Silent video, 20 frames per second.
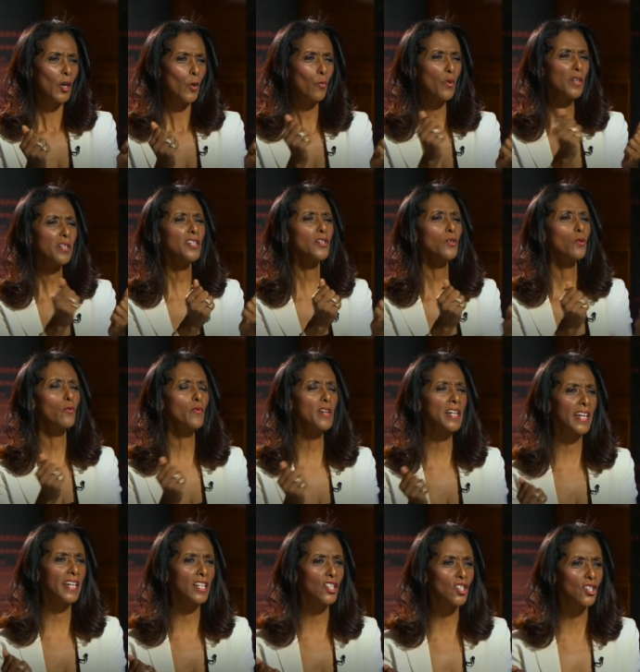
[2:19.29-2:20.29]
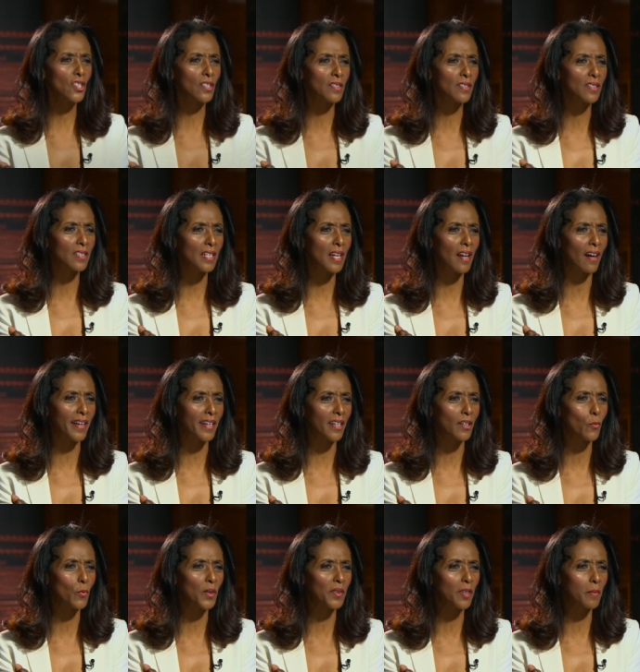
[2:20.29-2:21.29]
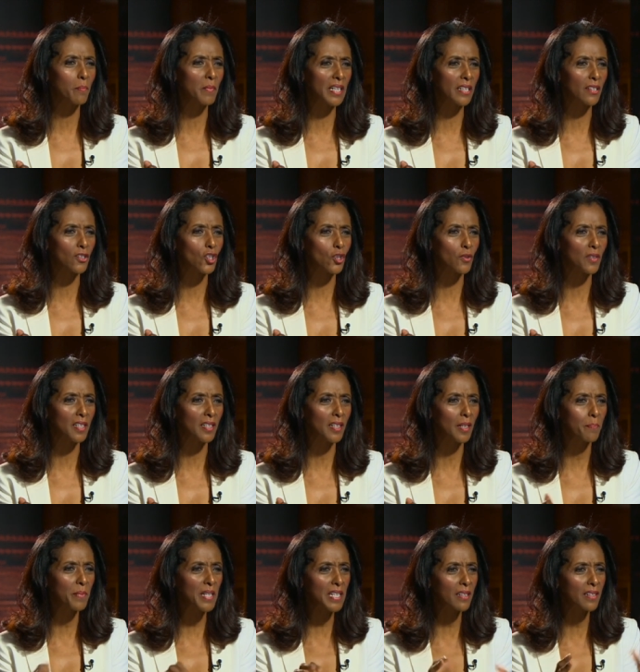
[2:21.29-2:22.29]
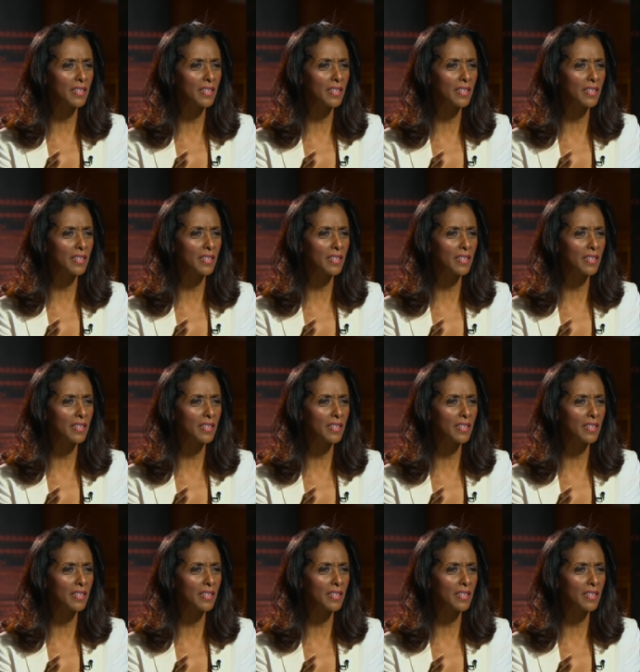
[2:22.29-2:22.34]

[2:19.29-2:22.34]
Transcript: What are your relations like with the military? A bit